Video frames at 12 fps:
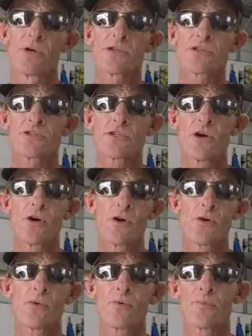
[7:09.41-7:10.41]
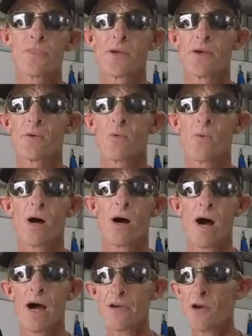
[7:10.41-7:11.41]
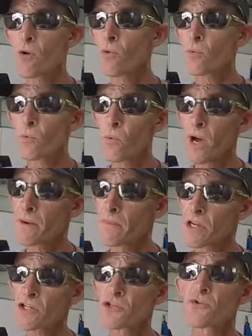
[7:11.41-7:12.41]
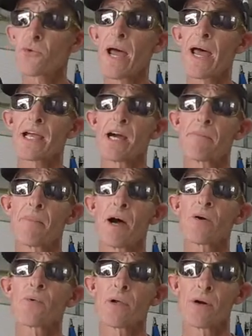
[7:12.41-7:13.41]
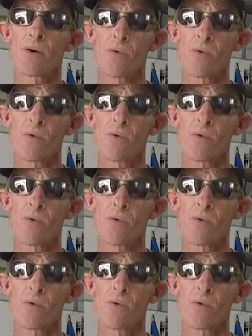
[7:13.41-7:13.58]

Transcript: So I don't run much drag on my reel.